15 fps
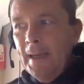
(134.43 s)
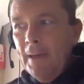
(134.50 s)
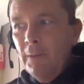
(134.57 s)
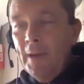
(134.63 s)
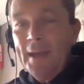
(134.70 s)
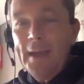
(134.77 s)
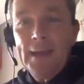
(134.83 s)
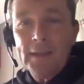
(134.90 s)

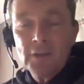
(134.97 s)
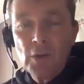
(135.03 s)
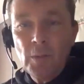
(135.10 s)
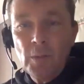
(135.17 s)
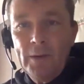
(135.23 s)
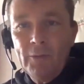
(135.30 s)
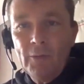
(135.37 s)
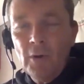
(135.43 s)
Where Glasgow
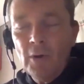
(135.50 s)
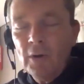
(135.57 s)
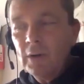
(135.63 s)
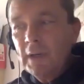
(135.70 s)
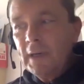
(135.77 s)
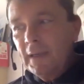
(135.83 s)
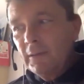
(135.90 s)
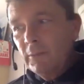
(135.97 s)
went
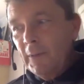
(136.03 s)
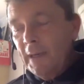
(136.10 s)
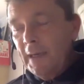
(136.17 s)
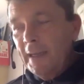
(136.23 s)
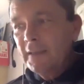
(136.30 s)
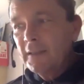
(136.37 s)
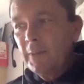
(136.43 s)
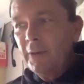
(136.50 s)
wrong, where
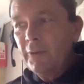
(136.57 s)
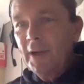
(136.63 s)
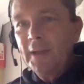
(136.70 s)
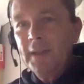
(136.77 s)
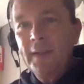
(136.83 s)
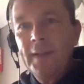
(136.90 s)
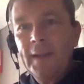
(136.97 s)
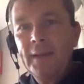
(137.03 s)
Leinster went right,
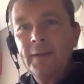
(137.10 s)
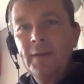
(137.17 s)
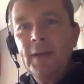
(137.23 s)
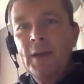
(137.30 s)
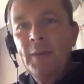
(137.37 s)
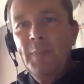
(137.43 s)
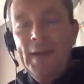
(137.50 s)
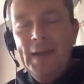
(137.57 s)
and then
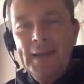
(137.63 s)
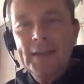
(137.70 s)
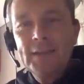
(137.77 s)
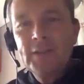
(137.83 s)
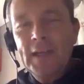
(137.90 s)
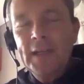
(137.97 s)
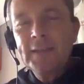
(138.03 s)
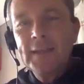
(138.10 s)

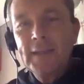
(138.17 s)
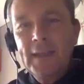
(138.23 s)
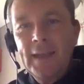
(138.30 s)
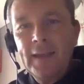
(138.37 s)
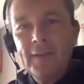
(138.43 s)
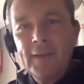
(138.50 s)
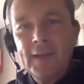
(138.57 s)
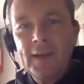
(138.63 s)
package that
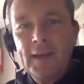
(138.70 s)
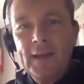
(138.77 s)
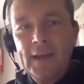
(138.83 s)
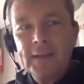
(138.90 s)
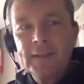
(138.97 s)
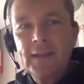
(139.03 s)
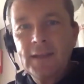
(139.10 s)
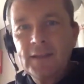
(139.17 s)
together
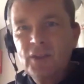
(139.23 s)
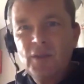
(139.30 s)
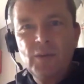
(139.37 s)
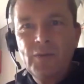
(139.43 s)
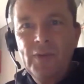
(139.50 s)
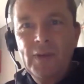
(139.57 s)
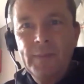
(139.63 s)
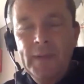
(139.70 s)
as a
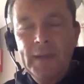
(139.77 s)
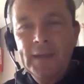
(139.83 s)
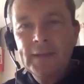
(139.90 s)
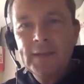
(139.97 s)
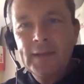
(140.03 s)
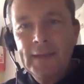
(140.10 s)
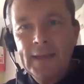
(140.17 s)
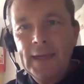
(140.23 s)
2-3
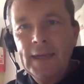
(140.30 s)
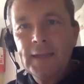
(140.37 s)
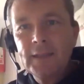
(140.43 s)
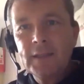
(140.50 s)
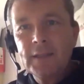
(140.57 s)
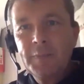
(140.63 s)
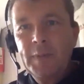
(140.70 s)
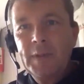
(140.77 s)
minute
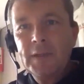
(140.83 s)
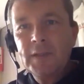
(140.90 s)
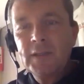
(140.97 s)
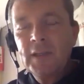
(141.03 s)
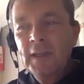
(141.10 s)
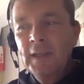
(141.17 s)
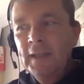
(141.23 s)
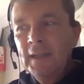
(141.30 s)
analysis piece.
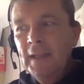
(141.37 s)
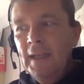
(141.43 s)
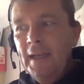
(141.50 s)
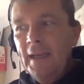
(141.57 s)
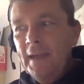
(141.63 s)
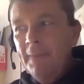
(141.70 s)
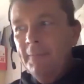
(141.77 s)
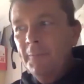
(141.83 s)

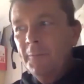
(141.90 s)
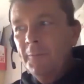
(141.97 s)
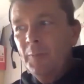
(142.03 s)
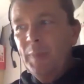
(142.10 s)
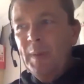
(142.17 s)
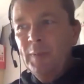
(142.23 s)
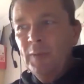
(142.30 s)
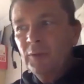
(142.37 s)
For
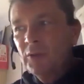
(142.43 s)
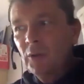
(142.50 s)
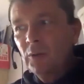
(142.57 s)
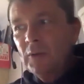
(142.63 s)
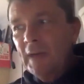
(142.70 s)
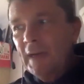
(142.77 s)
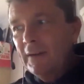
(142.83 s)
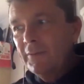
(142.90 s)
people who
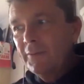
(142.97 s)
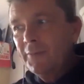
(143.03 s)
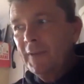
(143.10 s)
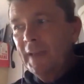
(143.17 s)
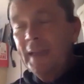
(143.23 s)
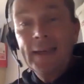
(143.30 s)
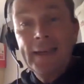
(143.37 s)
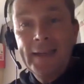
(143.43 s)
don't have
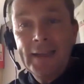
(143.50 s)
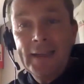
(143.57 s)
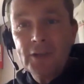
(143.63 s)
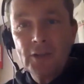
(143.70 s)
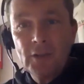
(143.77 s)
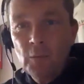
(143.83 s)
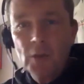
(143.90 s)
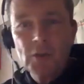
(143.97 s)
the
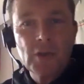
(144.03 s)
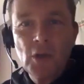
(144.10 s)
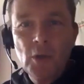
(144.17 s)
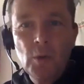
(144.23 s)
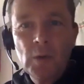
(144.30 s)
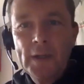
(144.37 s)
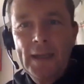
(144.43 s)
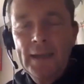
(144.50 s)
inclination to watch the
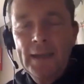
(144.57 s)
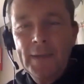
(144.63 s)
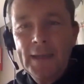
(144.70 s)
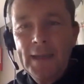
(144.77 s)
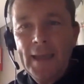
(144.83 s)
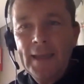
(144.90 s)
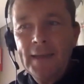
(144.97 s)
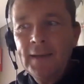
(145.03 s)
whole game
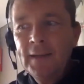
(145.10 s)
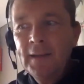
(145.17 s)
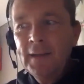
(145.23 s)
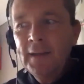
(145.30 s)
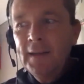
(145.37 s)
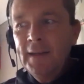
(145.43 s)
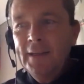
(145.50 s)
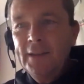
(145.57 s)
again,
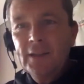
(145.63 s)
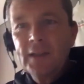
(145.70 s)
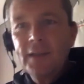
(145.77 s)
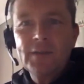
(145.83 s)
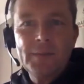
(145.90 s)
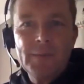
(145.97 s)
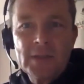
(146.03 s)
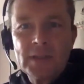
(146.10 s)
it just
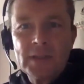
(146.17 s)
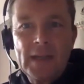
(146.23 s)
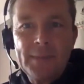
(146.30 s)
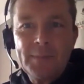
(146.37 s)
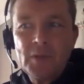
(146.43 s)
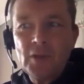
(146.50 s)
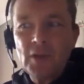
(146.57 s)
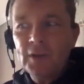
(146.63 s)
gives them a
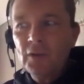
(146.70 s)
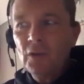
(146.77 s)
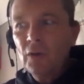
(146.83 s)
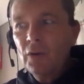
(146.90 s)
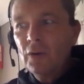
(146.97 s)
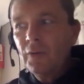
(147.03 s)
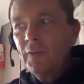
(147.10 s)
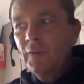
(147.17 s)
snapshot,
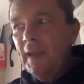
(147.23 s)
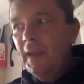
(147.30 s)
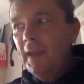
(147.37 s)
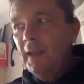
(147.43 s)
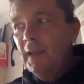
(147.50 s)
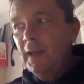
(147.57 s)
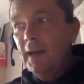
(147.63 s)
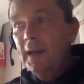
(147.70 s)
or
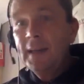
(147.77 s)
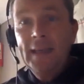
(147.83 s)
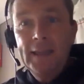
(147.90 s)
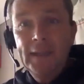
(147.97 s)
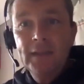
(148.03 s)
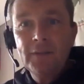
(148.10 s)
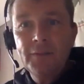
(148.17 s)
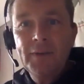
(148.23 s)
they are
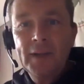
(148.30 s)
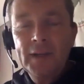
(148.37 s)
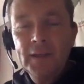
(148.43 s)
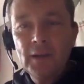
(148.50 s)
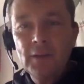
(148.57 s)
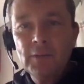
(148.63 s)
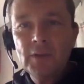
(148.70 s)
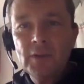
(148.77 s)
keen to
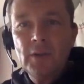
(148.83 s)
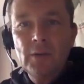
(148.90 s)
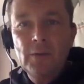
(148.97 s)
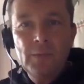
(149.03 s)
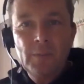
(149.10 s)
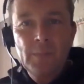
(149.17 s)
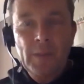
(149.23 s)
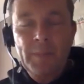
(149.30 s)
find out,
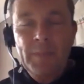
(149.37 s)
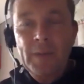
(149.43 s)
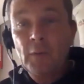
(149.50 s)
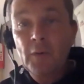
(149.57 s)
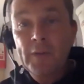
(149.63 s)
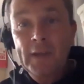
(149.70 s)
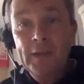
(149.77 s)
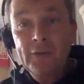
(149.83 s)
a bit
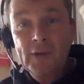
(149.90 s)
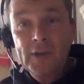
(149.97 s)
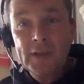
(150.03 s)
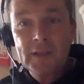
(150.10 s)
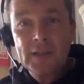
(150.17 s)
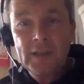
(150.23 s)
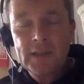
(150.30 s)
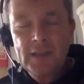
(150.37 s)
more of the
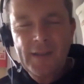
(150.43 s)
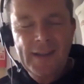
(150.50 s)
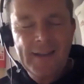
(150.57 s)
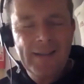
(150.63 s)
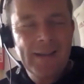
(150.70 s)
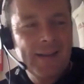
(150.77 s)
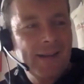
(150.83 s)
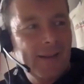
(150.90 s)
intricacies. I think
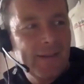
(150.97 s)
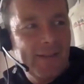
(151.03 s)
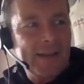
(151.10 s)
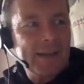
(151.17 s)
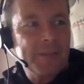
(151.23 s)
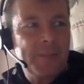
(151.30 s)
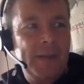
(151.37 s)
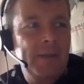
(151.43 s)

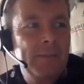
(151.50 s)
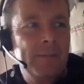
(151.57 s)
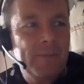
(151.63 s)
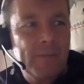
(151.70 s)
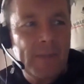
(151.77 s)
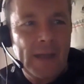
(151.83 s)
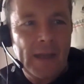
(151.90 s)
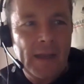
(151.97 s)
that's been
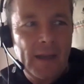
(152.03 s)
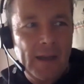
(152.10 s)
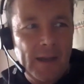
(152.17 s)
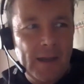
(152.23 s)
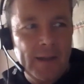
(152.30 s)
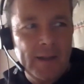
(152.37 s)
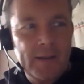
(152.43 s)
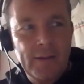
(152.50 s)

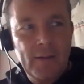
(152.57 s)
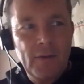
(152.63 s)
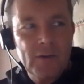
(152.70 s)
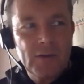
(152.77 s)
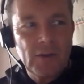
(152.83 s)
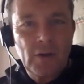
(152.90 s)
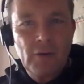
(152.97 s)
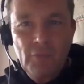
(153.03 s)
the
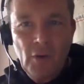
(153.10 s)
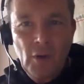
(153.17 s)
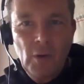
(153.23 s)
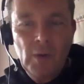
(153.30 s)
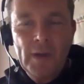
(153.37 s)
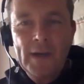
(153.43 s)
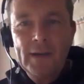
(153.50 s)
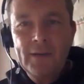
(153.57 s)
sort of
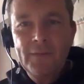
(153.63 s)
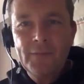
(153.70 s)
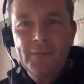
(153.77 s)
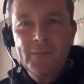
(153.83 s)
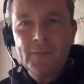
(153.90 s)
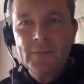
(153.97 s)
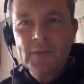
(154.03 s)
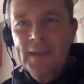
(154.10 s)
role that I've
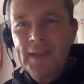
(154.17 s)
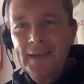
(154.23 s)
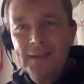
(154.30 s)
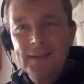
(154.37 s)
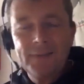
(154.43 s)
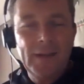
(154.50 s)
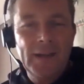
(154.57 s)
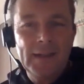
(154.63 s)

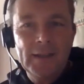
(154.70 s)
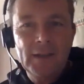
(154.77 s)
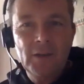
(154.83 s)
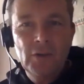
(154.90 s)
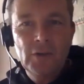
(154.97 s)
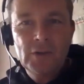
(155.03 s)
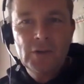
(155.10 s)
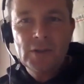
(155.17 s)
cultivated,
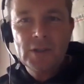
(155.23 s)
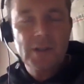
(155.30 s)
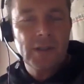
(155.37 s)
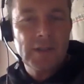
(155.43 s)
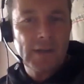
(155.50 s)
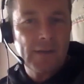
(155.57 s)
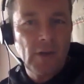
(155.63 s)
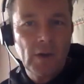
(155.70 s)
nurtured
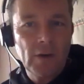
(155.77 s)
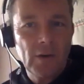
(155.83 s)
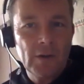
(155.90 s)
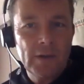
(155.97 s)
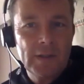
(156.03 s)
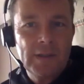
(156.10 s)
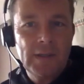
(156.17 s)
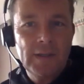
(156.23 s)
since I've gone on
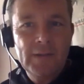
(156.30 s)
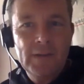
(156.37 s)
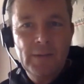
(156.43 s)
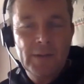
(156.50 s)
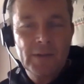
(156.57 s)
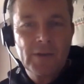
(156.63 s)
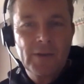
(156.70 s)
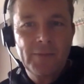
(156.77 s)
the TV
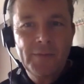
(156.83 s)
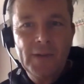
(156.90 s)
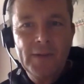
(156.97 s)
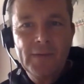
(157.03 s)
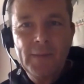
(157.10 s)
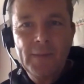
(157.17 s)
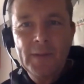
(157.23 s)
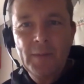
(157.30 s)
when Scrum
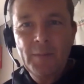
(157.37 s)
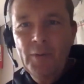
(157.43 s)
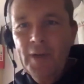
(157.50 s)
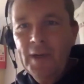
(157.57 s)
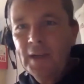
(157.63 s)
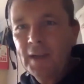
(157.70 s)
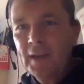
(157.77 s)
5 gave me the break.